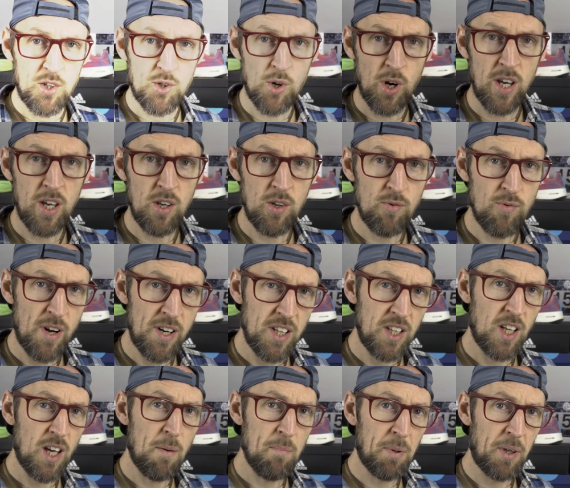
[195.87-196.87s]
Atreyu
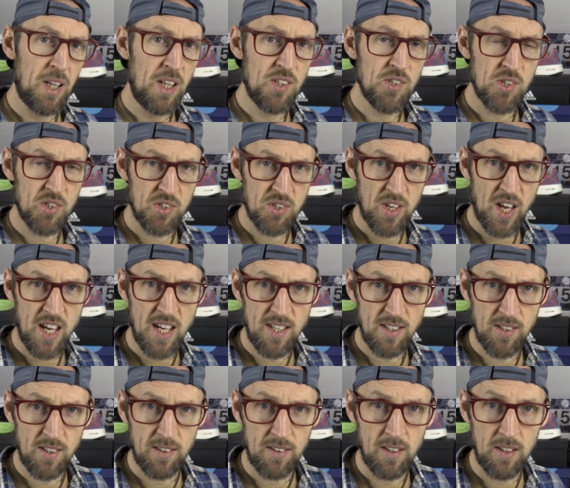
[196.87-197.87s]
Running Company state